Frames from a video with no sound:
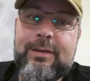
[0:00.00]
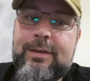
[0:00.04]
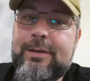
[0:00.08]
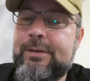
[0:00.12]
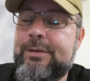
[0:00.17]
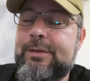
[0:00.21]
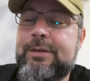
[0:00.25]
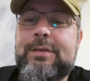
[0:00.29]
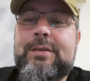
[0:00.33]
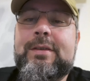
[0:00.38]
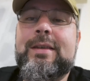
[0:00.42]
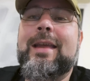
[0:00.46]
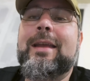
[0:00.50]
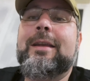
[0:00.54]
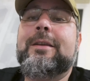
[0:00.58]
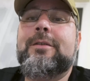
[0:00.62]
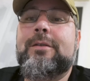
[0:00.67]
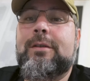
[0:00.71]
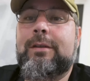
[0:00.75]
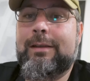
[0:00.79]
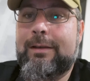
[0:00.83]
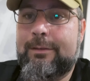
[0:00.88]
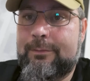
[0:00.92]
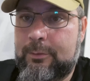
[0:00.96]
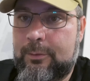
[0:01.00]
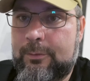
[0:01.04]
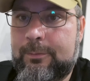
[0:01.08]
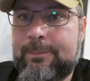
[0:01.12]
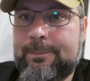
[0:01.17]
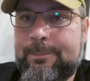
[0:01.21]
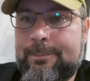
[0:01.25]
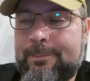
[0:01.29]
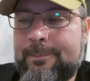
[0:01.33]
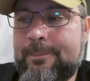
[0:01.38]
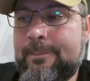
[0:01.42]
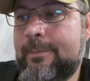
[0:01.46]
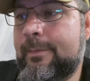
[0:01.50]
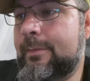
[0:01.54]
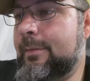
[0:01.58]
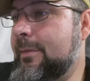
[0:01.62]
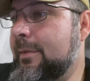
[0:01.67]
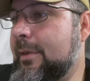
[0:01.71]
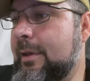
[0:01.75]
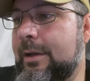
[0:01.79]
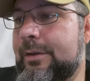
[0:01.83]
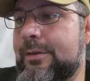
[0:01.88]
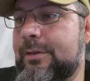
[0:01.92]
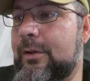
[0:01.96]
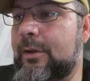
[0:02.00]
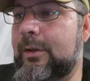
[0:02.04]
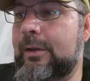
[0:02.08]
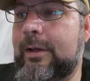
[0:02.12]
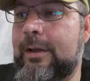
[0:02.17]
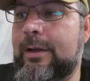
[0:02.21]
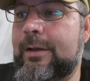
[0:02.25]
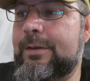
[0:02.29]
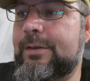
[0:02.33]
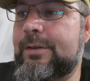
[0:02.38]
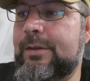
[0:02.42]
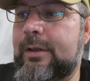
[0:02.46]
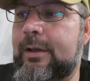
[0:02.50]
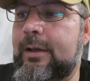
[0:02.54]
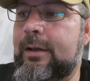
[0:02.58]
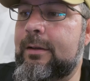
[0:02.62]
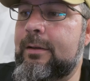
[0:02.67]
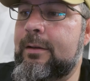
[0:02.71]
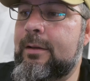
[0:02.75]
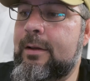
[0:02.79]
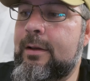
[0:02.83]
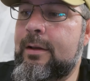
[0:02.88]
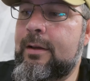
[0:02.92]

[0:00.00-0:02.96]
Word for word: this is next level. That's all I gotta say.